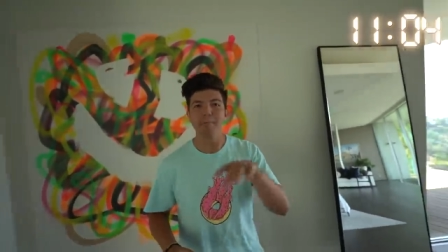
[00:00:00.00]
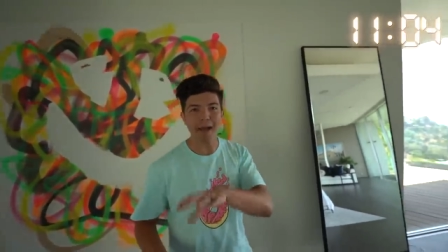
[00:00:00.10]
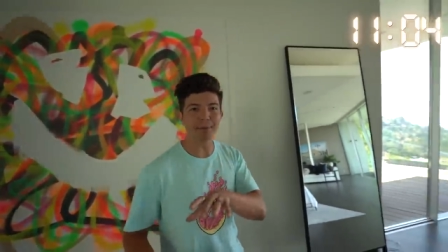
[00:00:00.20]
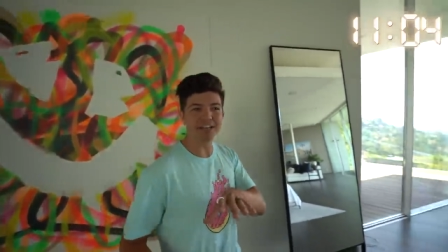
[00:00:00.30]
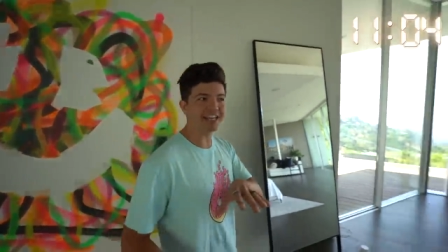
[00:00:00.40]

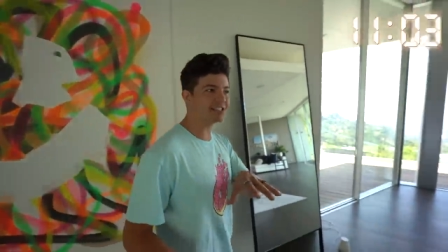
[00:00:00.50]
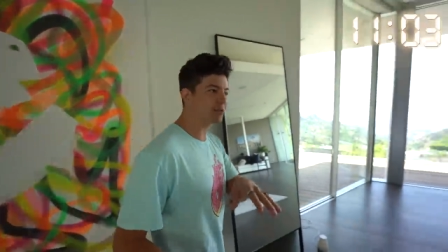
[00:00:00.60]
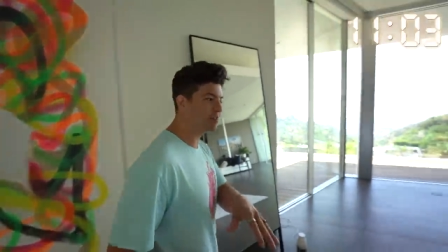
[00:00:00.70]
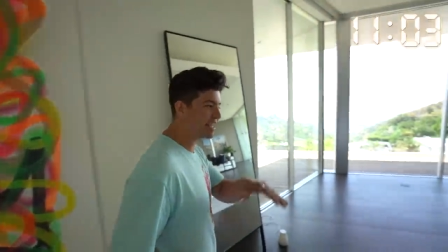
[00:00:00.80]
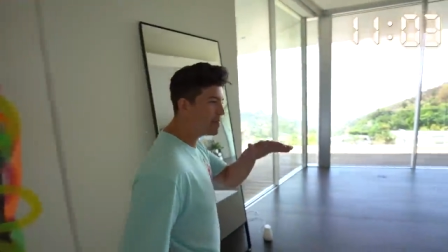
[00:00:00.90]
My
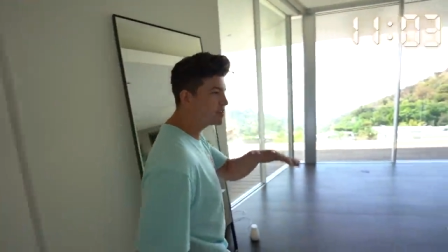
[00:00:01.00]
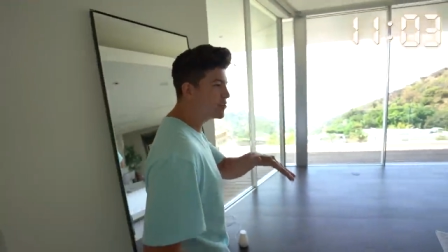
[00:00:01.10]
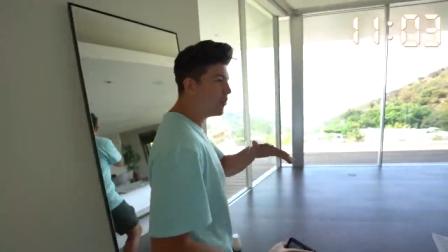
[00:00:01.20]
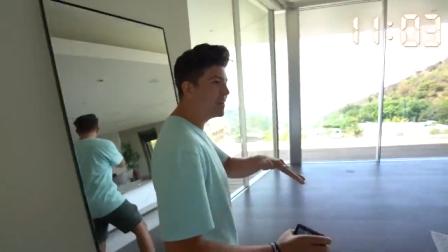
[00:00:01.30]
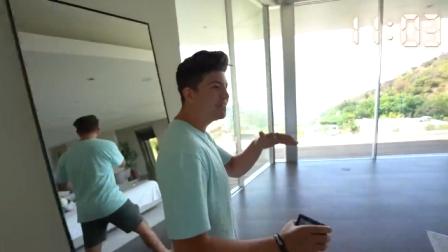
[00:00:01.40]
prediction was I
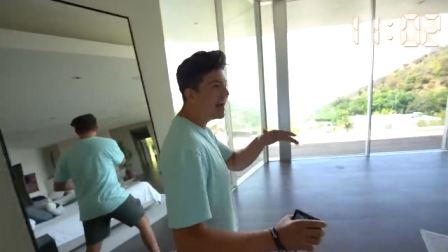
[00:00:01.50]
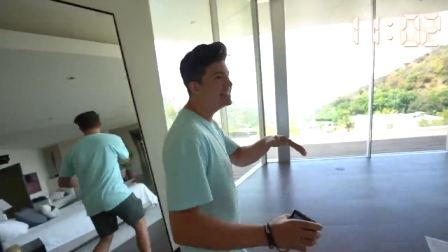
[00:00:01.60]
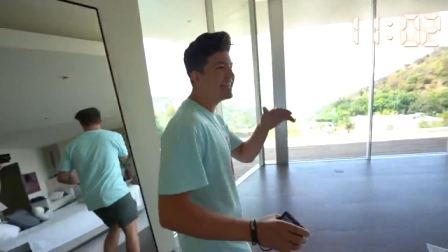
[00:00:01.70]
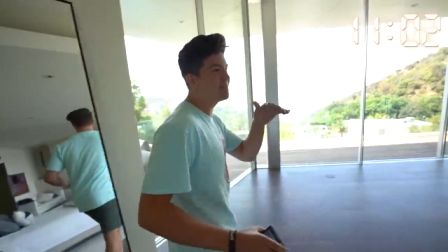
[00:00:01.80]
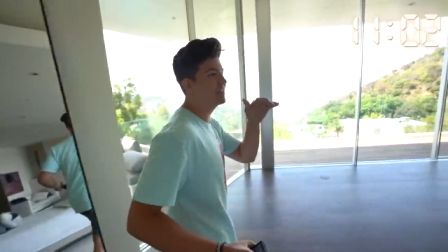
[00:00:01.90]
was going to
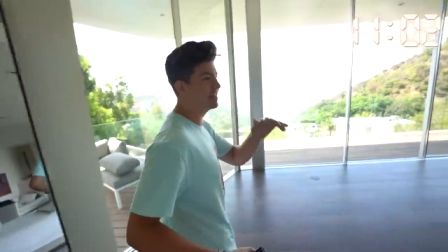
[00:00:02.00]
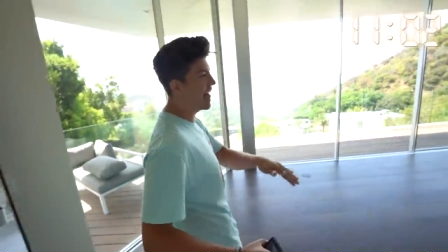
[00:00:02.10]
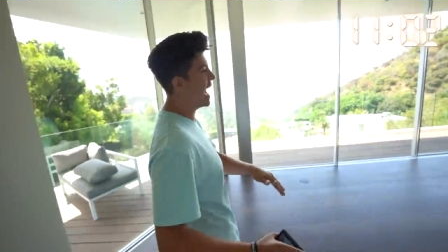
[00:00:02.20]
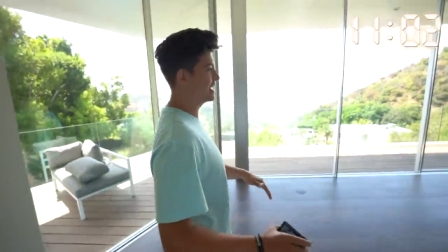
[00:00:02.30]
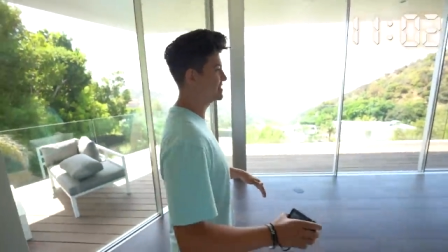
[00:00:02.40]
find Devan
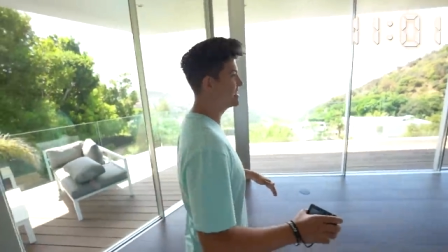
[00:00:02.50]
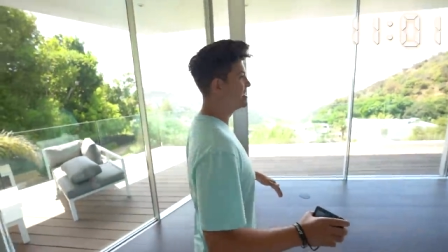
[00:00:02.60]
last.